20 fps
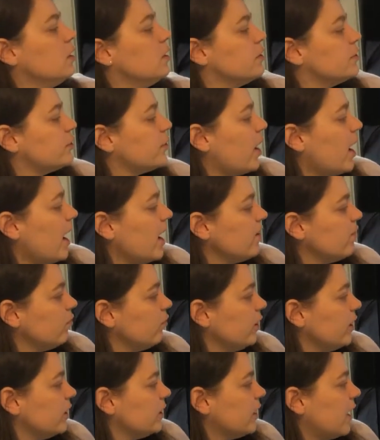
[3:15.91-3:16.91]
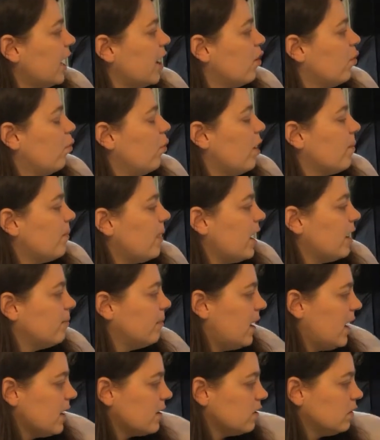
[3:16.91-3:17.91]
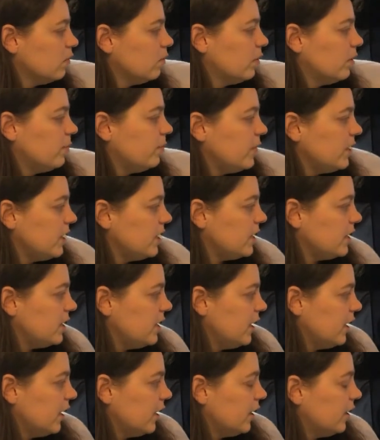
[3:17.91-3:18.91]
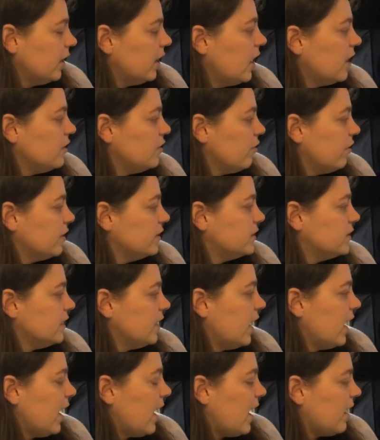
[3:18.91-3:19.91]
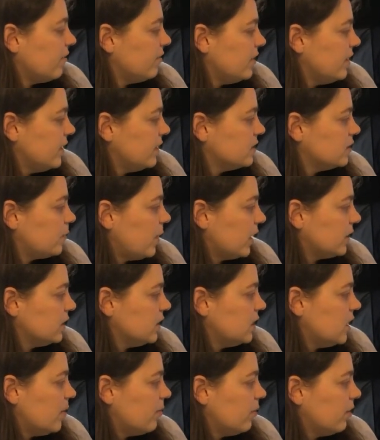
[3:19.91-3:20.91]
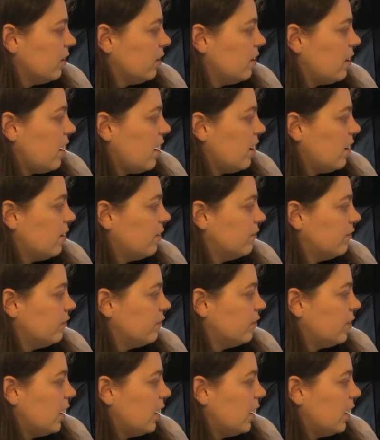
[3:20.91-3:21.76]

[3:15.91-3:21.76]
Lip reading: So I've written out what my model would be here, and you can see I have the expected number of